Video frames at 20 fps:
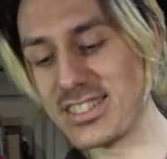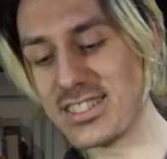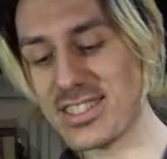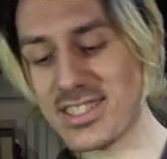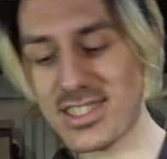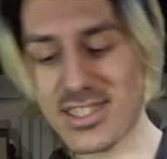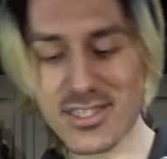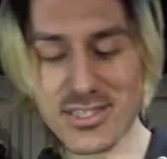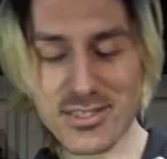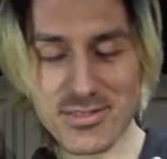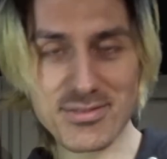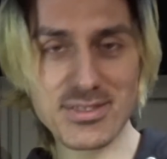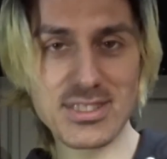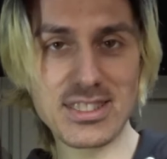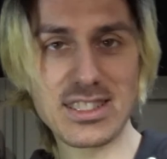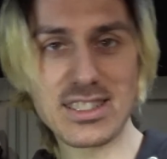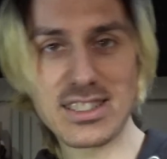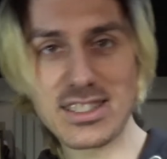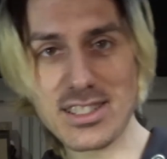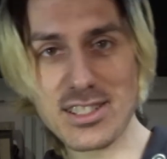So
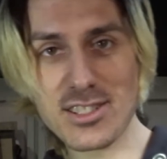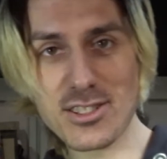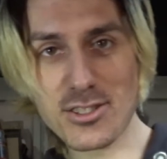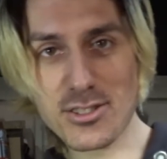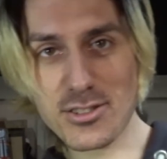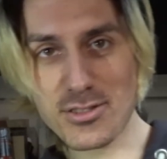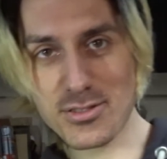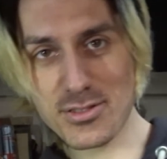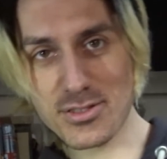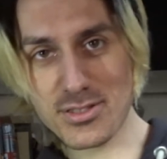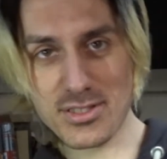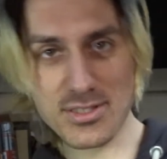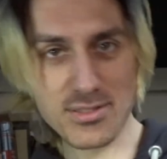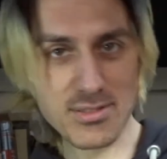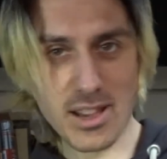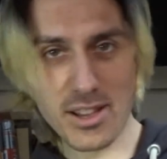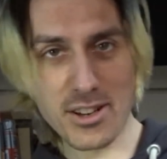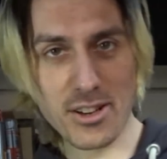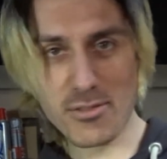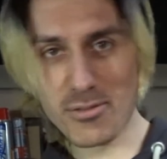
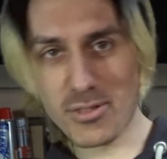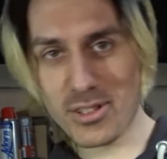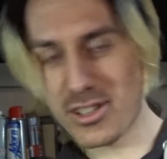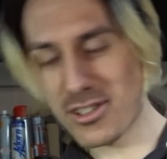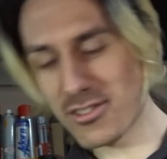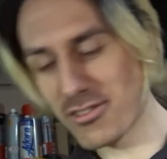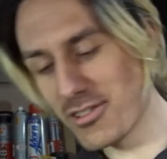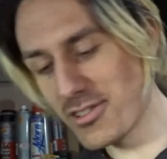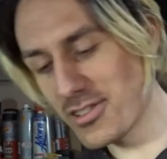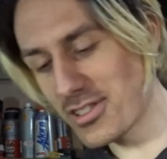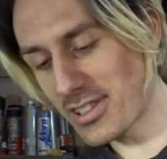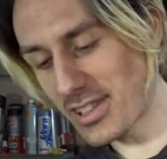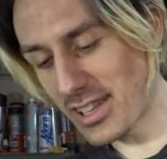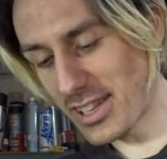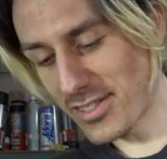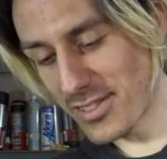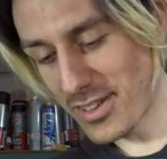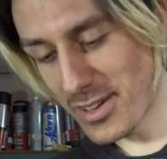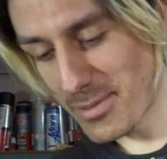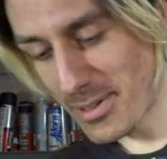I don't want a cruiser, thank
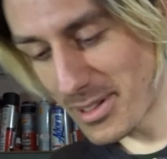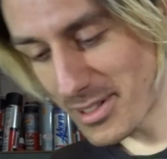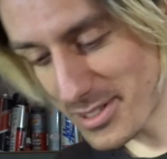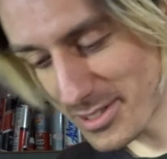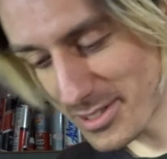you very much.